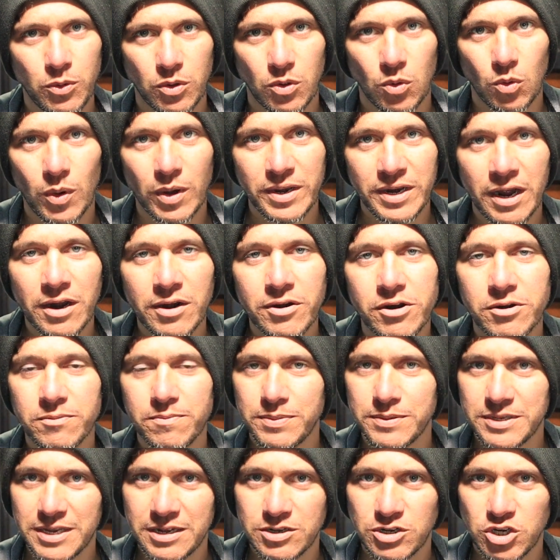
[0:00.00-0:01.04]
wool,
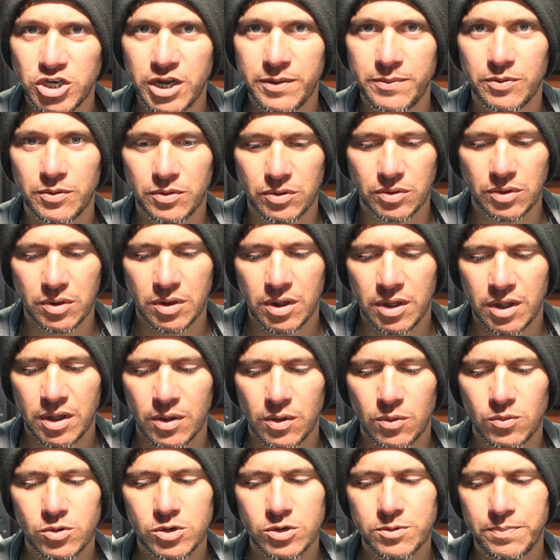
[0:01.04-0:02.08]
100% sheep wool,
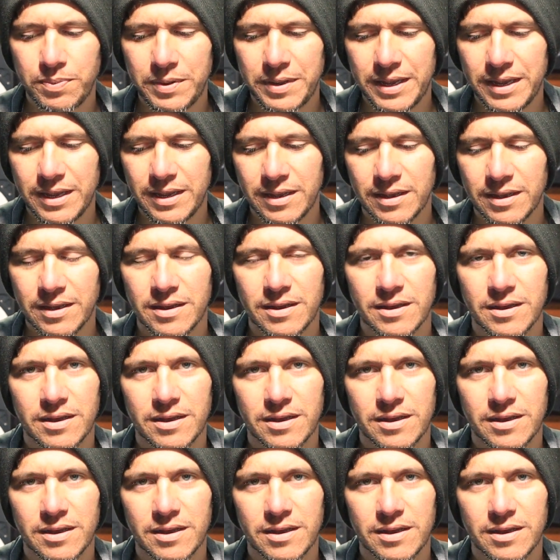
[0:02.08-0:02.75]
would be